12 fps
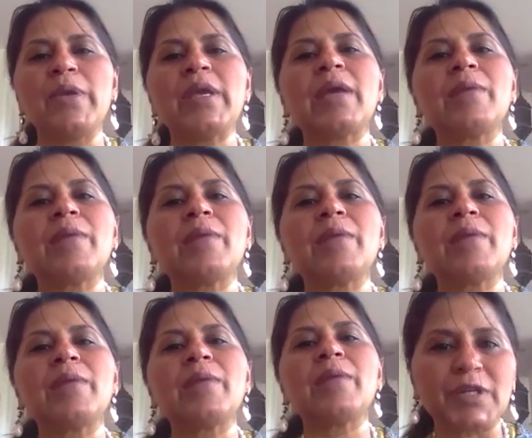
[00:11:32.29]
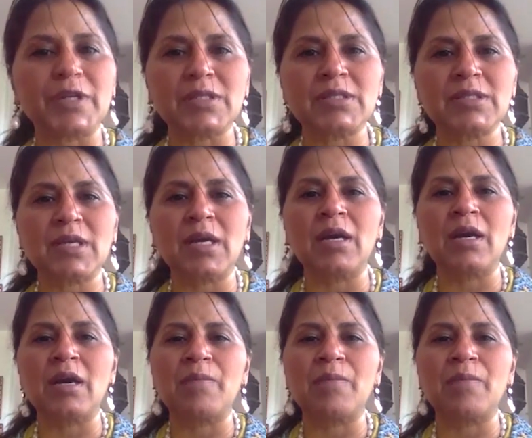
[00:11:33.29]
can make a difference uh,